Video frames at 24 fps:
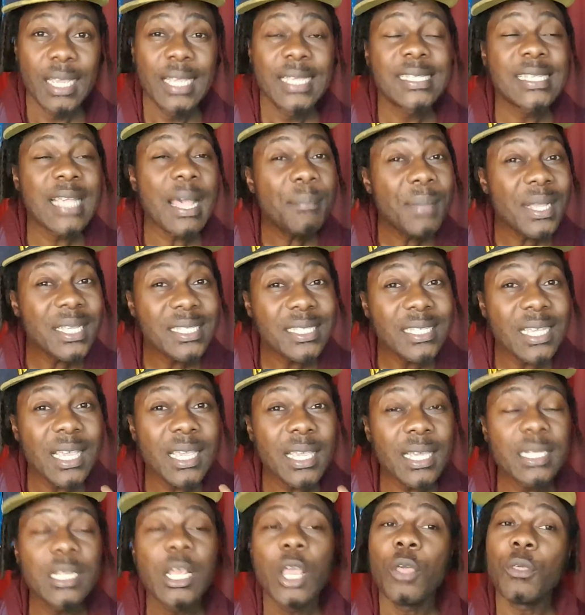Some are seeing
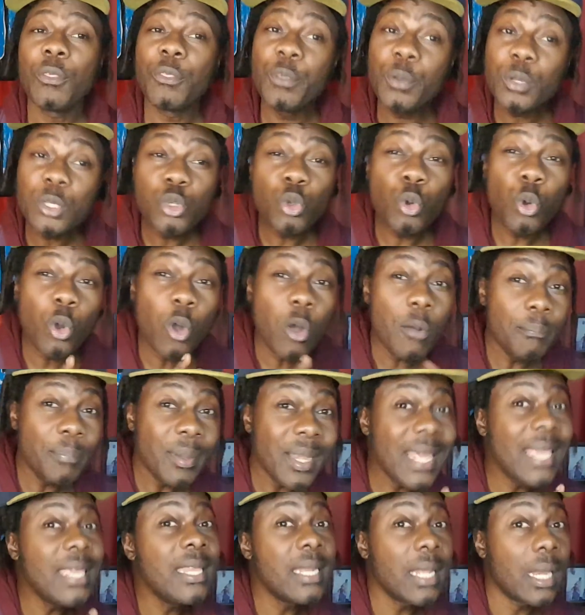it, those who
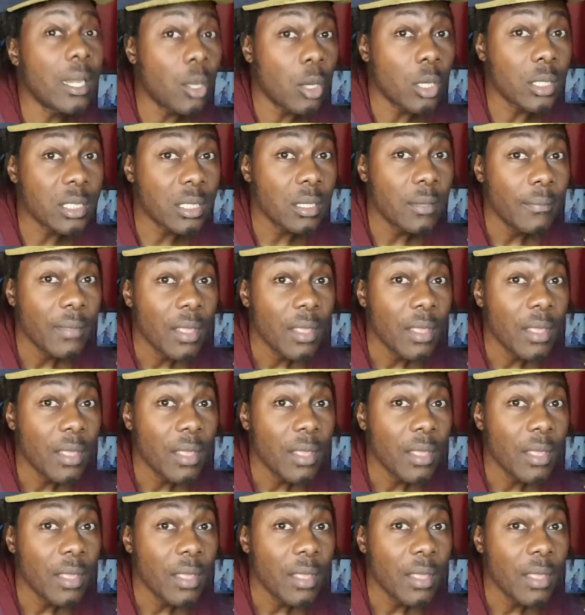complain a lot,